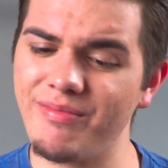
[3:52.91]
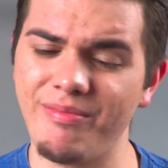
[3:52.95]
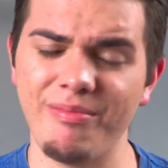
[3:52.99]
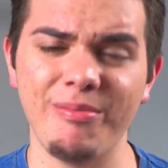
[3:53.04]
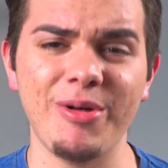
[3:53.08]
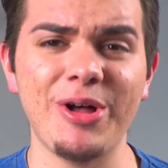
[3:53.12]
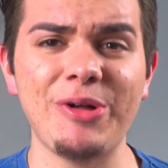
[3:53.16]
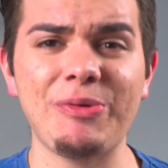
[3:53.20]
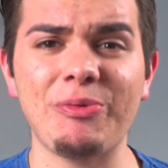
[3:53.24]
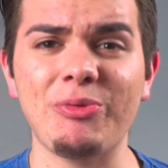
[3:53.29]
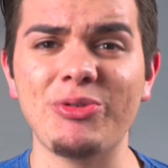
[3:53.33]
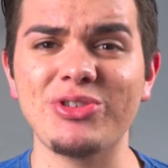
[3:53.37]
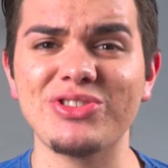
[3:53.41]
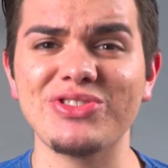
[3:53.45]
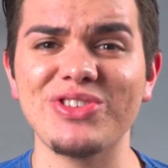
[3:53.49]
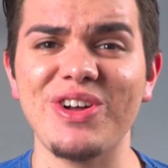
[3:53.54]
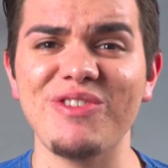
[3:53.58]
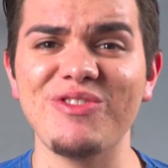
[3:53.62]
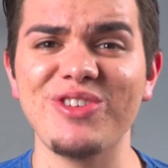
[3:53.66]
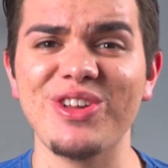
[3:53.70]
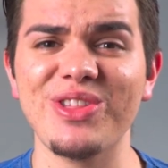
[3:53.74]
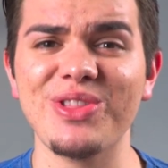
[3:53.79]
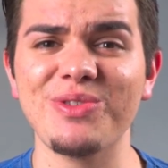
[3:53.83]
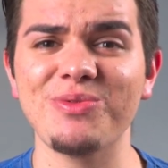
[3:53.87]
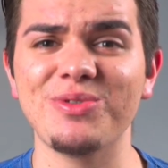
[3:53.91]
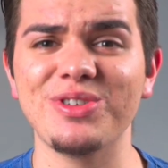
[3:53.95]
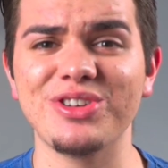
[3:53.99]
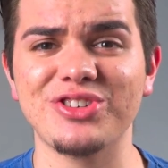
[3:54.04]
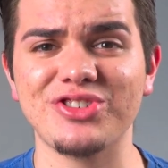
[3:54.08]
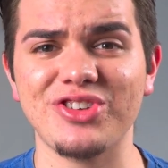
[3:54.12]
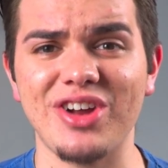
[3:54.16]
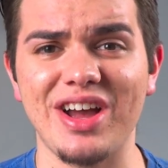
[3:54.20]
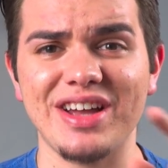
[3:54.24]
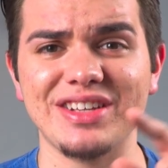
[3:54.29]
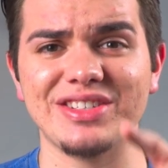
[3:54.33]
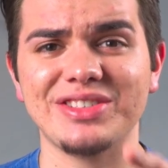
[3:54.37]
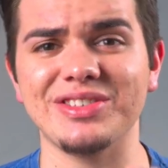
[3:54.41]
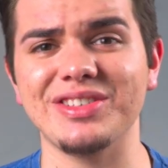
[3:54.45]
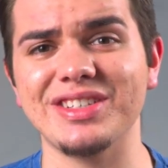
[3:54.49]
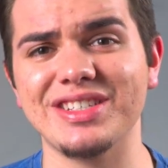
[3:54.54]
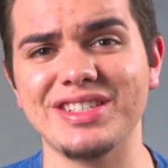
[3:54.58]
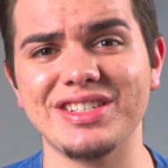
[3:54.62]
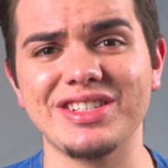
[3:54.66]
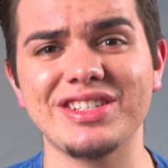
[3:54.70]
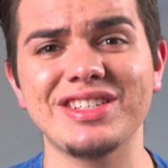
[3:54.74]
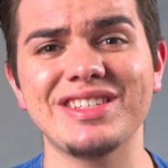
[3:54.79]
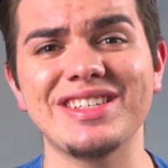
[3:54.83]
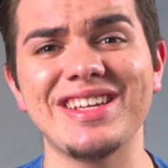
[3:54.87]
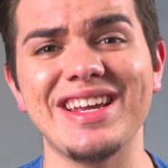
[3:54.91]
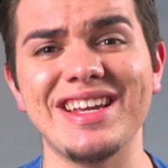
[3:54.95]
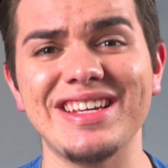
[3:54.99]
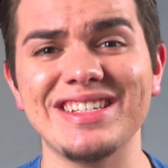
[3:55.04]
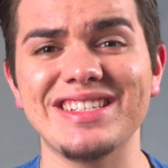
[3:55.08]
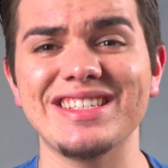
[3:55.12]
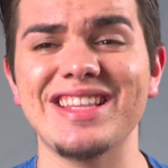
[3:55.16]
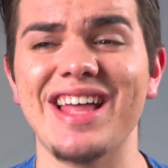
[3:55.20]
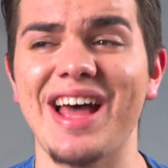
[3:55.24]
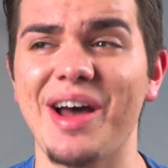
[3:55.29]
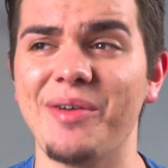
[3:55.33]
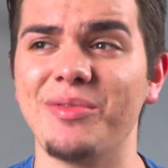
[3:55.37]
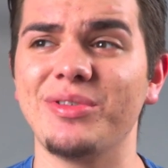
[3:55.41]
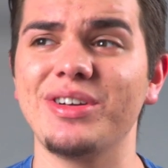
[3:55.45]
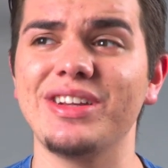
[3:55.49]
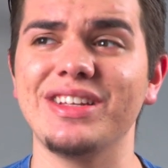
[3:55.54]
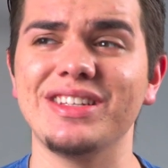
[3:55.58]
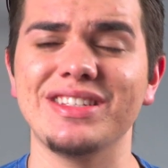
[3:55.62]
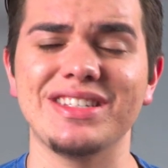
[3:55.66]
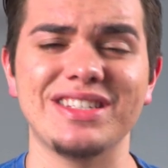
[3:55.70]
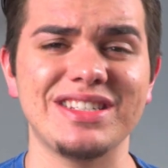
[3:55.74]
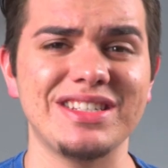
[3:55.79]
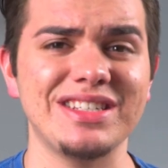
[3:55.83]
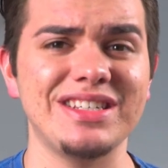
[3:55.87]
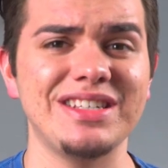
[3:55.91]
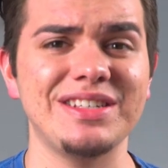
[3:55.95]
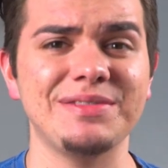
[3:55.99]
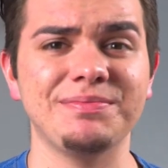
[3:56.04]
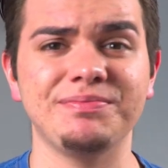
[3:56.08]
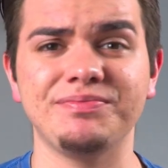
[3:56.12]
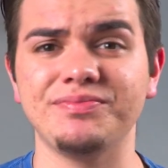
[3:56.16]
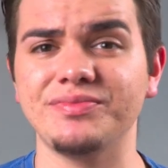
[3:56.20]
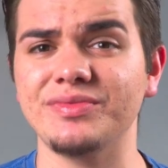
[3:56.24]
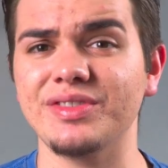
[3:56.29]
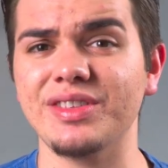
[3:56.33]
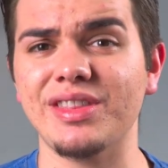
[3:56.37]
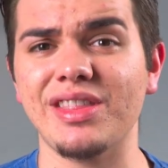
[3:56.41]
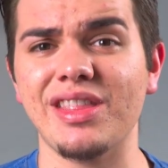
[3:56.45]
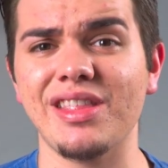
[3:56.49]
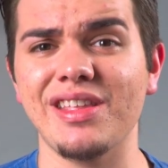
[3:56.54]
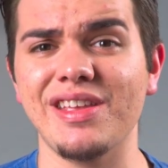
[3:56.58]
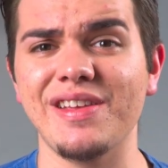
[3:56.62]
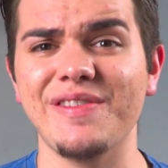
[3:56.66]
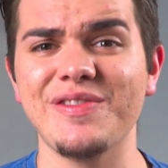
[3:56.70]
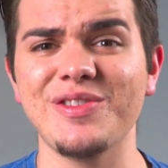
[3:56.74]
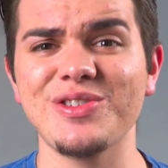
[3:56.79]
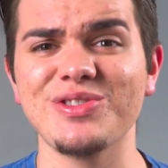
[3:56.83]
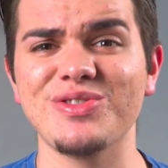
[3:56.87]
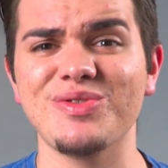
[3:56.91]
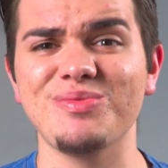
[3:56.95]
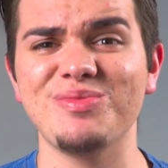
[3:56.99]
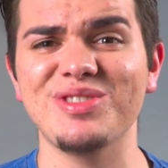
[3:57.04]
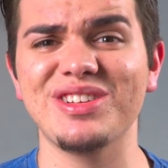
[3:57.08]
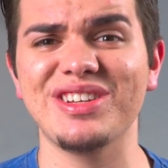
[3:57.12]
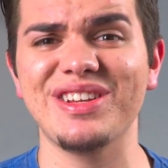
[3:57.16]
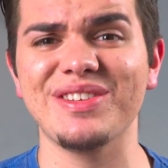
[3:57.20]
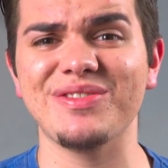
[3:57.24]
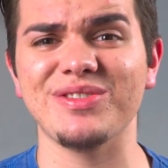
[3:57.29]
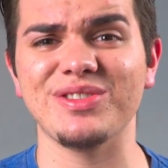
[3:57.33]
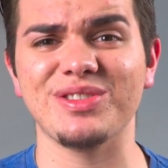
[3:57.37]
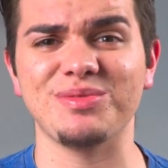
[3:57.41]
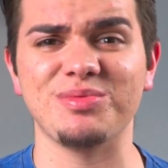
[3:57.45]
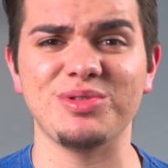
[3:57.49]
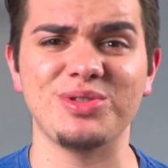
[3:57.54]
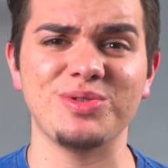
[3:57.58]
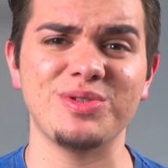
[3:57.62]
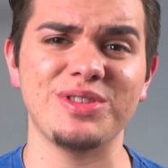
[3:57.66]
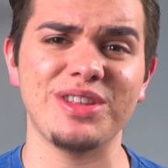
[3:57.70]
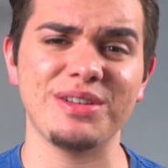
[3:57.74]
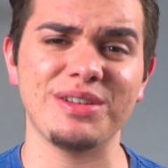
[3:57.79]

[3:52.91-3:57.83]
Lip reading: but we still have another one to try, so let's taste that one and see if there's a big difference between